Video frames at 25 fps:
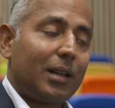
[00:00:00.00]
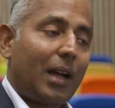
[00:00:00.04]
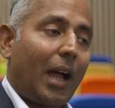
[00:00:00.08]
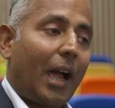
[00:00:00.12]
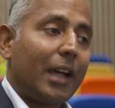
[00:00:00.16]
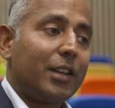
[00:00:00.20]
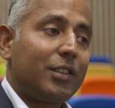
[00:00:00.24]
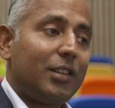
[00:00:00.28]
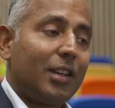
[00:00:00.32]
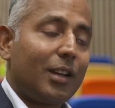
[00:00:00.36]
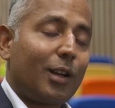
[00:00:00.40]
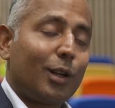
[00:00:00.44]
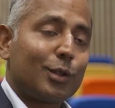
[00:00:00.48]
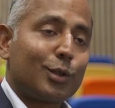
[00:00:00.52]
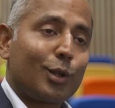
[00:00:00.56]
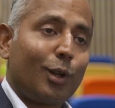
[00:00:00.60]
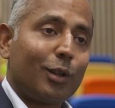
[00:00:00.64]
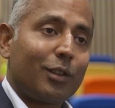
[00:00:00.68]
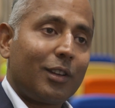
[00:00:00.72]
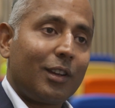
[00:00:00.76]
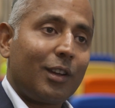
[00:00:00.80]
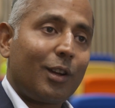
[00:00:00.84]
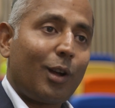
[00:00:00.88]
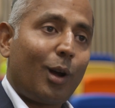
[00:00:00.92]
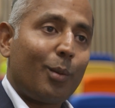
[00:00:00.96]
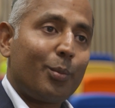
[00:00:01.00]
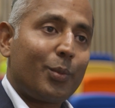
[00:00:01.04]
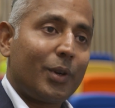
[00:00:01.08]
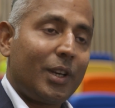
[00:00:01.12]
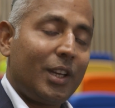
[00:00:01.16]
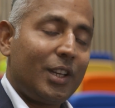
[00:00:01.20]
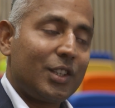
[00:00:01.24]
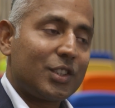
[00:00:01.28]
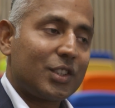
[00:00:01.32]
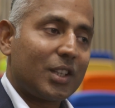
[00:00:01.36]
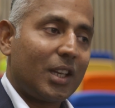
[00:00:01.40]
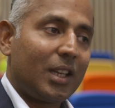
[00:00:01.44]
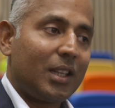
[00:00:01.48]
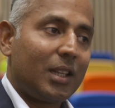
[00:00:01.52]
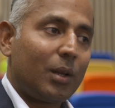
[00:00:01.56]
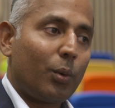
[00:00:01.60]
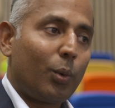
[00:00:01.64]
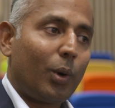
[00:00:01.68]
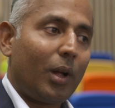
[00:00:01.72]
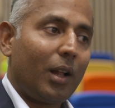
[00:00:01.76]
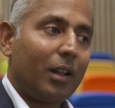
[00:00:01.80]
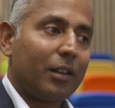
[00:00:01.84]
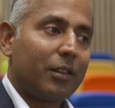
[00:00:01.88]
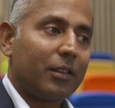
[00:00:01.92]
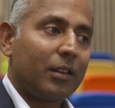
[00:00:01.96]
IT consulting companies in the
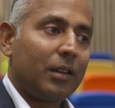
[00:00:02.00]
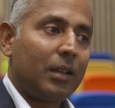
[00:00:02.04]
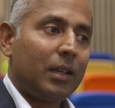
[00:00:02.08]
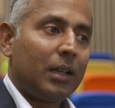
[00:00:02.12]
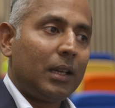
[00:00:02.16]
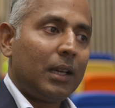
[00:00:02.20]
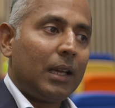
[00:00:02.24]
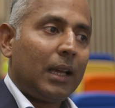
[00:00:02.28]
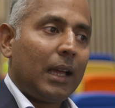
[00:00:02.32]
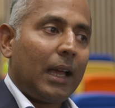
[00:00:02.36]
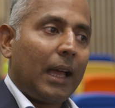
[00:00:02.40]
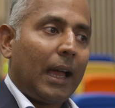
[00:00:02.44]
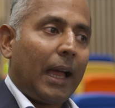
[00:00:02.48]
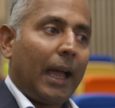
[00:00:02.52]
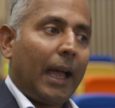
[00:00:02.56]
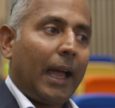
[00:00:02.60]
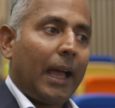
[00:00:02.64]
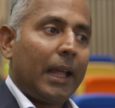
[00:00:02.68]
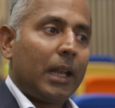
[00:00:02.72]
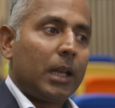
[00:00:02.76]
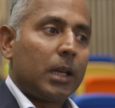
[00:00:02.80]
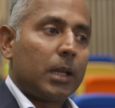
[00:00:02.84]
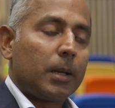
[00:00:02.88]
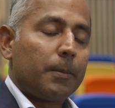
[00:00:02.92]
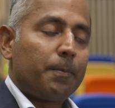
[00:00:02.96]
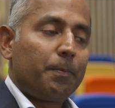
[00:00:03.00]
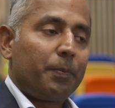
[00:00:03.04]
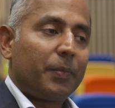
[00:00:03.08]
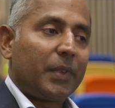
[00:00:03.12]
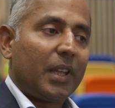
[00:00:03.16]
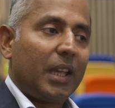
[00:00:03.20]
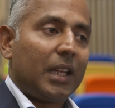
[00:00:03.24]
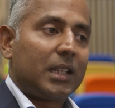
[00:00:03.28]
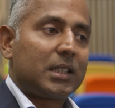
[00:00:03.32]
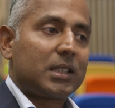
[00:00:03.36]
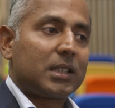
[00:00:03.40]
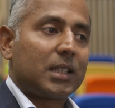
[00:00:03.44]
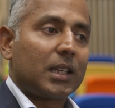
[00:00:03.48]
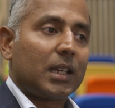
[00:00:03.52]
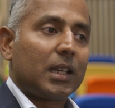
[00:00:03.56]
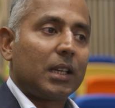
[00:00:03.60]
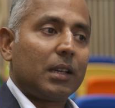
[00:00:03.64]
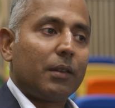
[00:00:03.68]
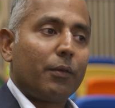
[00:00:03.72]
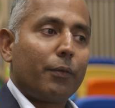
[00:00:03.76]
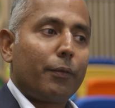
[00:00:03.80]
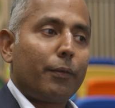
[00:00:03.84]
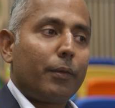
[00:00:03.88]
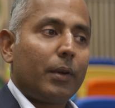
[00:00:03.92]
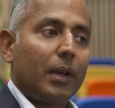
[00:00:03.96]
world. And
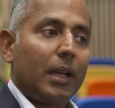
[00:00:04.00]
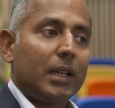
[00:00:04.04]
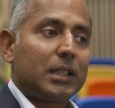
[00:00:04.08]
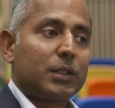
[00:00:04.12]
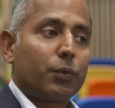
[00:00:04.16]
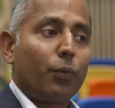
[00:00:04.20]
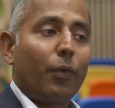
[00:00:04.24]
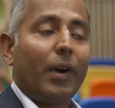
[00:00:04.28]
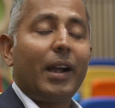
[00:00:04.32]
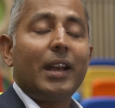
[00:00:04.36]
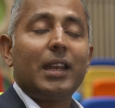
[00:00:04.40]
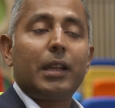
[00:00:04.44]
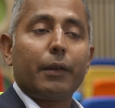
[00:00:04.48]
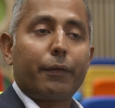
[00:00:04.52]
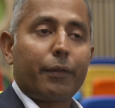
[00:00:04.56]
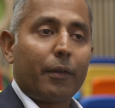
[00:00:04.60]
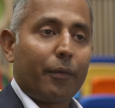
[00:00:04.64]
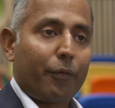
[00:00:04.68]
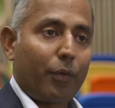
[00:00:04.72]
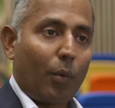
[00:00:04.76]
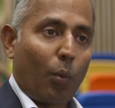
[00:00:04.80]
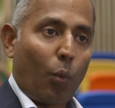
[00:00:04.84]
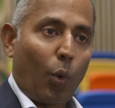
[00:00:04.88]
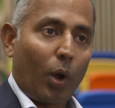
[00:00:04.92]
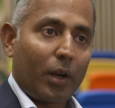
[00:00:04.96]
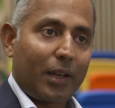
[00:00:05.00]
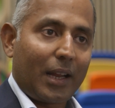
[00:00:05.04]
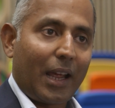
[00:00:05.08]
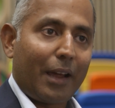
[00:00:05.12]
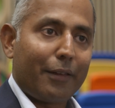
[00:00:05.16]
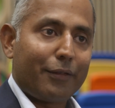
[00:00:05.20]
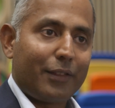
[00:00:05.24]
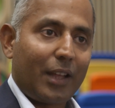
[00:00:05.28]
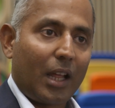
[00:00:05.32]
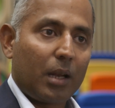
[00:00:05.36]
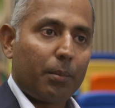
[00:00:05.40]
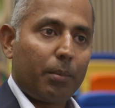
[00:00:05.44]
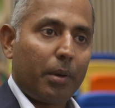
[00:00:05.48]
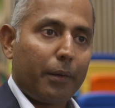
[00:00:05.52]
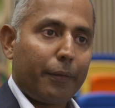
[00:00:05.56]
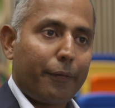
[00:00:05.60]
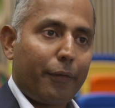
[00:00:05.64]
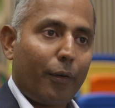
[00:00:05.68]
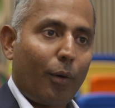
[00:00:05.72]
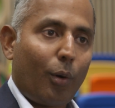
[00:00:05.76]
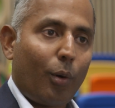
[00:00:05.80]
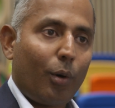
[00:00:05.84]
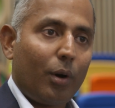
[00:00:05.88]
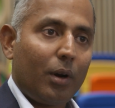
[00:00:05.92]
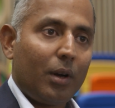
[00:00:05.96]
it's very different from what I have done
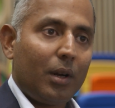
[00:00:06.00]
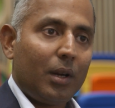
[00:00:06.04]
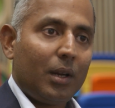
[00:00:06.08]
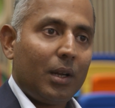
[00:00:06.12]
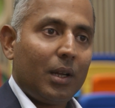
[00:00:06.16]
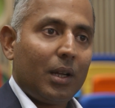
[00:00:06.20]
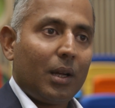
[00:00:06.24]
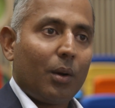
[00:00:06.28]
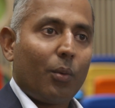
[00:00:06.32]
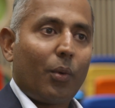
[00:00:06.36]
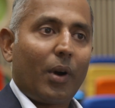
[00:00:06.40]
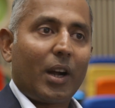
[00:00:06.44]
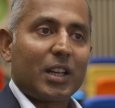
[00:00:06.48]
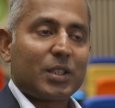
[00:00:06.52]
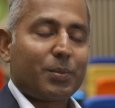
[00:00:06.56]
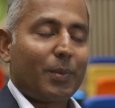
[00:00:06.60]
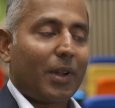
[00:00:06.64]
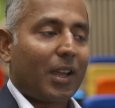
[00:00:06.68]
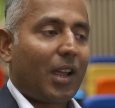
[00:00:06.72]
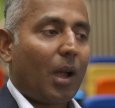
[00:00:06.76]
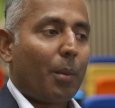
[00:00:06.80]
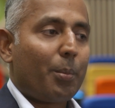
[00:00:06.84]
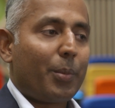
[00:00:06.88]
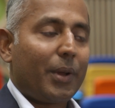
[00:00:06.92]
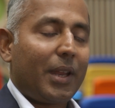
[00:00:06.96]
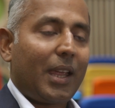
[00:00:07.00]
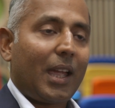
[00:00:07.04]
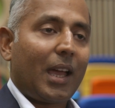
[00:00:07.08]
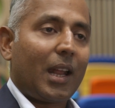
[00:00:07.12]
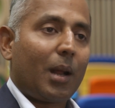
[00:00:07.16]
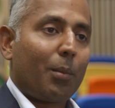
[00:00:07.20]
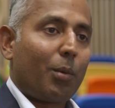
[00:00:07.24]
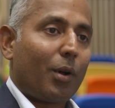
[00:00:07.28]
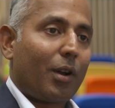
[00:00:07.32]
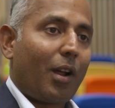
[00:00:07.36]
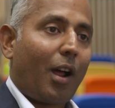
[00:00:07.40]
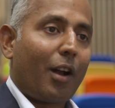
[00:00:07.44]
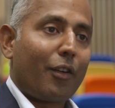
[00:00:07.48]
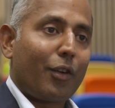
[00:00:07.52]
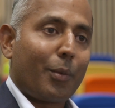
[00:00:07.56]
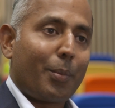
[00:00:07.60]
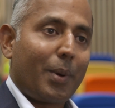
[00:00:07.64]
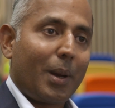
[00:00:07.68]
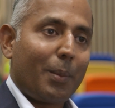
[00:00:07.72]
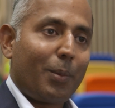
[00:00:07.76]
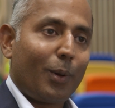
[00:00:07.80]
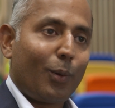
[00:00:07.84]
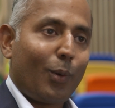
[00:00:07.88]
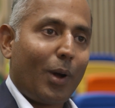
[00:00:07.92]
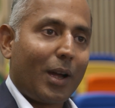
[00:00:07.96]
before. Whereas my company had about 100
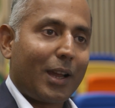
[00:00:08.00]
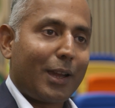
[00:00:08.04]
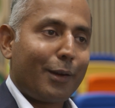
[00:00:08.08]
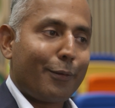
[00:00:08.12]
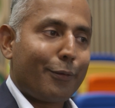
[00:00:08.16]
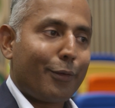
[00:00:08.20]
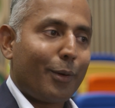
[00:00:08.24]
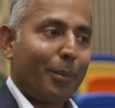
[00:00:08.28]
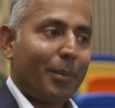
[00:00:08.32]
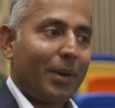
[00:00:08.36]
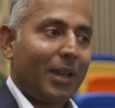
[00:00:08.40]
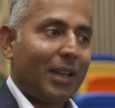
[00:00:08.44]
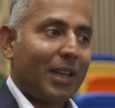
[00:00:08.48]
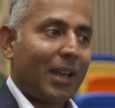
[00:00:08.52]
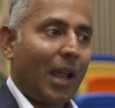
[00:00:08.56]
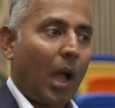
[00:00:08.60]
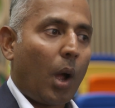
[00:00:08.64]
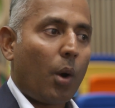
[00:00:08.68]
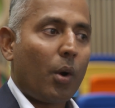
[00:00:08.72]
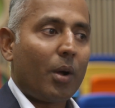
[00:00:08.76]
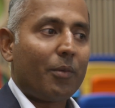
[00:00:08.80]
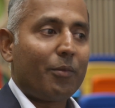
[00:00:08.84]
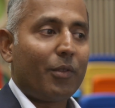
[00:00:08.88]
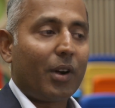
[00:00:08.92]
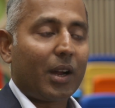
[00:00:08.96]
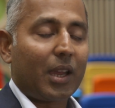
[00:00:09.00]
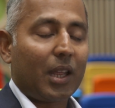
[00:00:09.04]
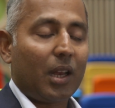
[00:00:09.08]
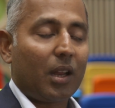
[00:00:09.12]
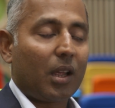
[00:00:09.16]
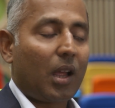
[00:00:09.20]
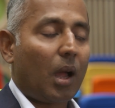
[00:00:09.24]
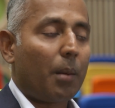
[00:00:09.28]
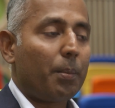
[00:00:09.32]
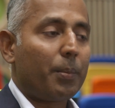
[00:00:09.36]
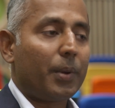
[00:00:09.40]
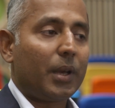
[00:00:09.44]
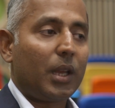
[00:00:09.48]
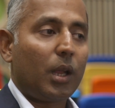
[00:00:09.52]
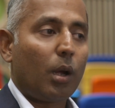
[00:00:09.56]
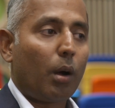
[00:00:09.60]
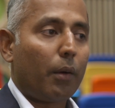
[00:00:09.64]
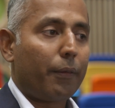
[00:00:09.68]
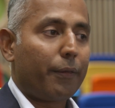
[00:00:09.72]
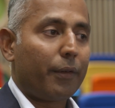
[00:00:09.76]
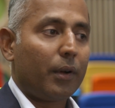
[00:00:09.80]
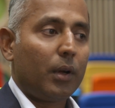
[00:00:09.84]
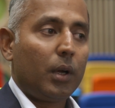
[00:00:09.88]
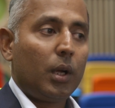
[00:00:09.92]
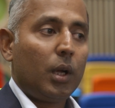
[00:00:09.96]
people working for me, now I'm working in a company
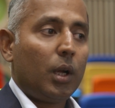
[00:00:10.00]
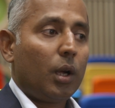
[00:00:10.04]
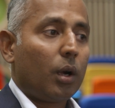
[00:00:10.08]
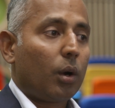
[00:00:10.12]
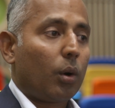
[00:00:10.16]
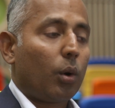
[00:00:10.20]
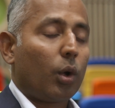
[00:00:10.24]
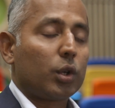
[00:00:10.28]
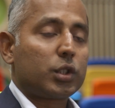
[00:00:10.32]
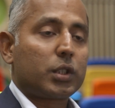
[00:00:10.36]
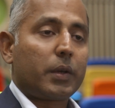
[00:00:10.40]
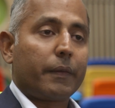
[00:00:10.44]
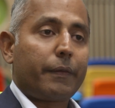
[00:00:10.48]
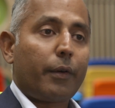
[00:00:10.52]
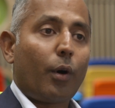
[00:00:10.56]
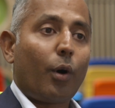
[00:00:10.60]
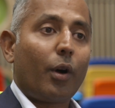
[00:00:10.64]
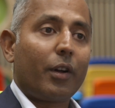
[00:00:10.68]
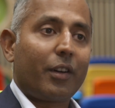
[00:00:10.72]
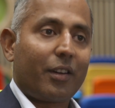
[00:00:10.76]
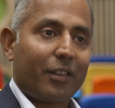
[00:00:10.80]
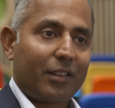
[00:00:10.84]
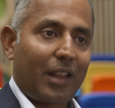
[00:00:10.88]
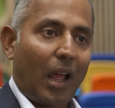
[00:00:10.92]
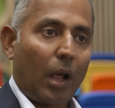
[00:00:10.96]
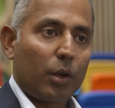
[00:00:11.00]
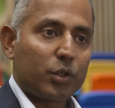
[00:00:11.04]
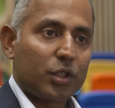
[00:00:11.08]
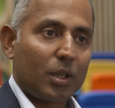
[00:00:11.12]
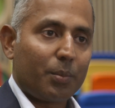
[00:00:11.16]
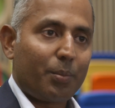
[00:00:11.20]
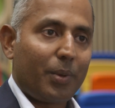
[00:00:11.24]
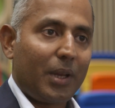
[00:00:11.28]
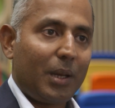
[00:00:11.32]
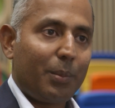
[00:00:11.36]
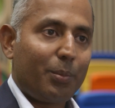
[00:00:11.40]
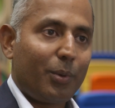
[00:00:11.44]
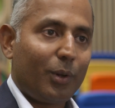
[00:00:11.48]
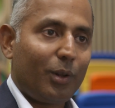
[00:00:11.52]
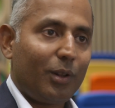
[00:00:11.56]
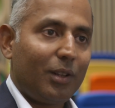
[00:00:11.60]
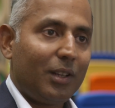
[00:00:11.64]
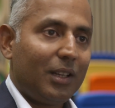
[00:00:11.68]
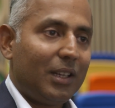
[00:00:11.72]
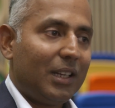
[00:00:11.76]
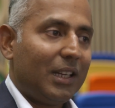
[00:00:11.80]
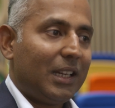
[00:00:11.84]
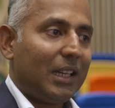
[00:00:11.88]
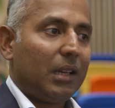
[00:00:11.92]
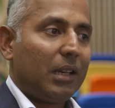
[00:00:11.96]
of close to 400,000 people,
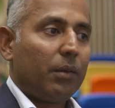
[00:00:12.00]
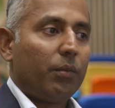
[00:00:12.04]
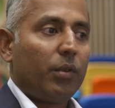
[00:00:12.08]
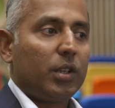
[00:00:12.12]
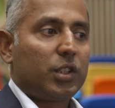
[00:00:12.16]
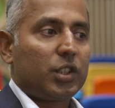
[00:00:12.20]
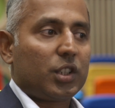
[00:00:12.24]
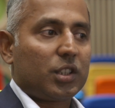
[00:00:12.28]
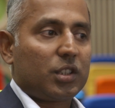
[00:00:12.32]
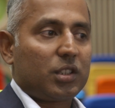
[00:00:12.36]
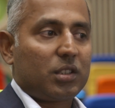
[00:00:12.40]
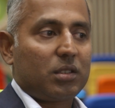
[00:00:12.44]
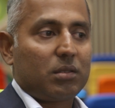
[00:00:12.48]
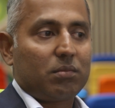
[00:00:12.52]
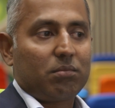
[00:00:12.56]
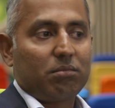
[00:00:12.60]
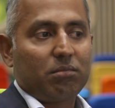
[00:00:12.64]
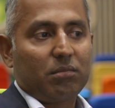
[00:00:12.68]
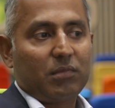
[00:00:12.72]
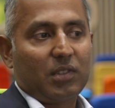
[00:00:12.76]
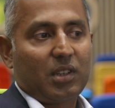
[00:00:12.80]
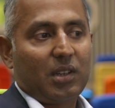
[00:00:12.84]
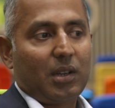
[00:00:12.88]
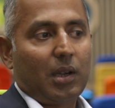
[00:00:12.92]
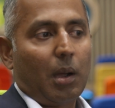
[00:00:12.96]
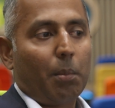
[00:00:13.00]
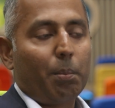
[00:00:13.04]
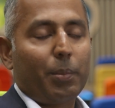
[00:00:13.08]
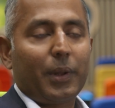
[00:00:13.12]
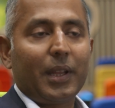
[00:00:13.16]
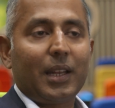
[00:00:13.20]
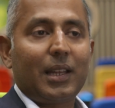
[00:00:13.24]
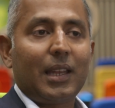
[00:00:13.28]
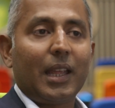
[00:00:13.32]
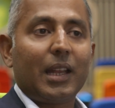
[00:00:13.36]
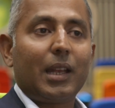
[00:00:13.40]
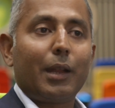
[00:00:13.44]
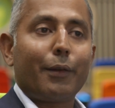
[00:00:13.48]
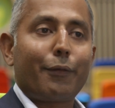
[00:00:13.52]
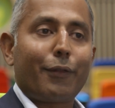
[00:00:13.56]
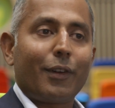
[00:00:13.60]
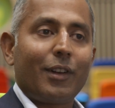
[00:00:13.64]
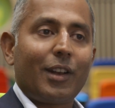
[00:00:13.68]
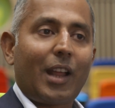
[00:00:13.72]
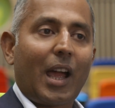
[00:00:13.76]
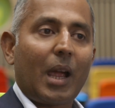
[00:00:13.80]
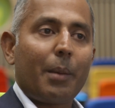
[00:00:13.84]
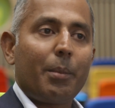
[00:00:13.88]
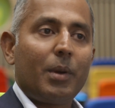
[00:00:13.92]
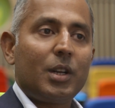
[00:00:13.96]
which is completely a
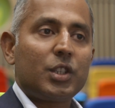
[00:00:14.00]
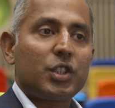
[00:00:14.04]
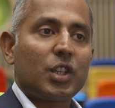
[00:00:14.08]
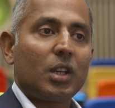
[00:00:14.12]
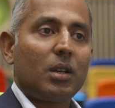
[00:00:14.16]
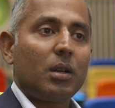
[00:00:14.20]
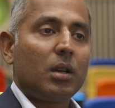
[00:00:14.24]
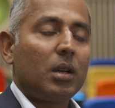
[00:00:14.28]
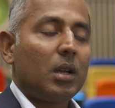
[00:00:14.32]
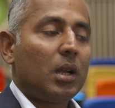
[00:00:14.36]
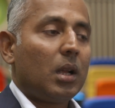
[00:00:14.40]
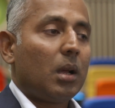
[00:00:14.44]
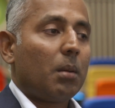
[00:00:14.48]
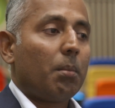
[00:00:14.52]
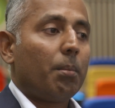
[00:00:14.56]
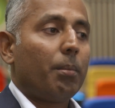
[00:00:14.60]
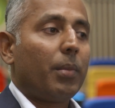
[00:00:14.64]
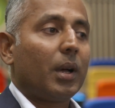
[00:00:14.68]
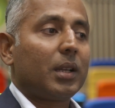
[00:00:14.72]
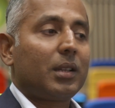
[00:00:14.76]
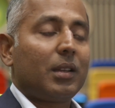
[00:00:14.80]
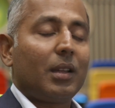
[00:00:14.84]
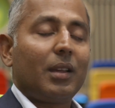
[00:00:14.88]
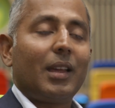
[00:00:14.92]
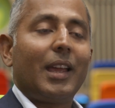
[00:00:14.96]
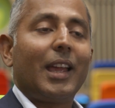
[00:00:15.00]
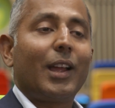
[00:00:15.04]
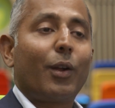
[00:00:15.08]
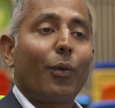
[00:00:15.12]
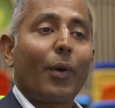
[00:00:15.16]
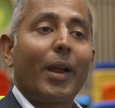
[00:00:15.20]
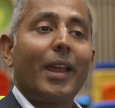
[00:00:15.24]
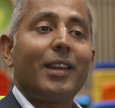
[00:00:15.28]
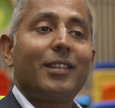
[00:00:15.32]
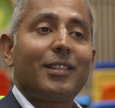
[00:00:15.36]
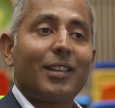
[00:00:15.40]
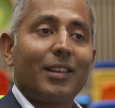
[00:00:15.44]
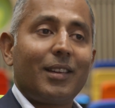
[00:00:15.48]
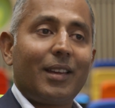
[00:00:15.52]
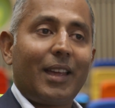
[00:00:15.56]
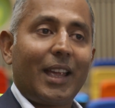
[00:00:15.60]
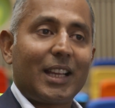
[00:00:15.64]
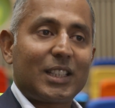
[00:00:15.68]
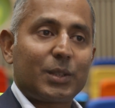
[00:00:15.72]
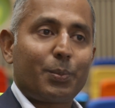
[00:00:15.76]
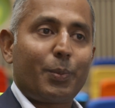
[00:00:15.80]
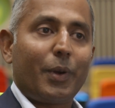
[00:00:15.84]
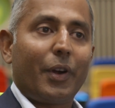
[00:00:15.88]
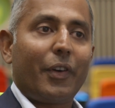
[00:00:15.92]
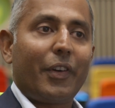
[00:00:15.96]
different dimension, but a great
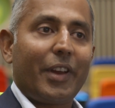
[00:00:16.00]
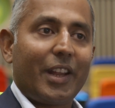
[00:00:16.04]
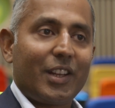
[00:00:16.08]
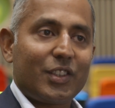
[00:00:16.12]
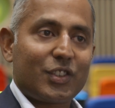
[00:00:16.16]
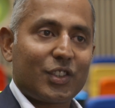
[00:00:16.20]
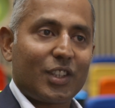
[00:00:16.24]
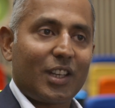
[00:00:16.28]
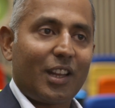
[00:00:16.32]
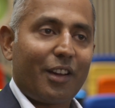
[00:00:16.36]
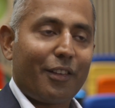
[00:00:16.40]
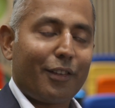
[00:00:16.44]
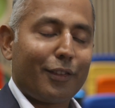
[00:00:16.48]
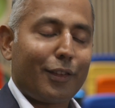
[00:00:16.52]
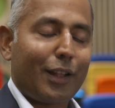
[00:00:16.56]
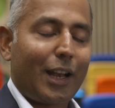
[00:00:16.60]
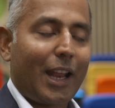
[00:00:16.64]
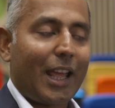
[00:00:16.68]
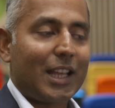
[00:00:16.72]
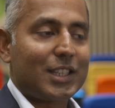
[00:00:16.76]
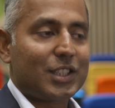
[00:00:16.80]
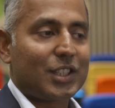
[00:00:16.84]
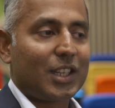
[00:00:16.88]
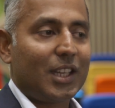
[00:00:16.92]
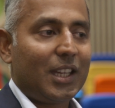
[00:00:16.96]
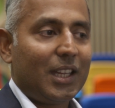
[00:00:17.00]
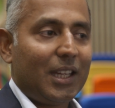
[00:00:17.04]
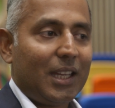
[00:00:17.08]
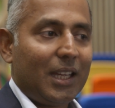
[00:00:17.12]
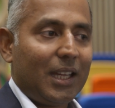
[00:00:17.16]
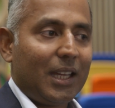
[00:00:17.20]
experience nevertheless.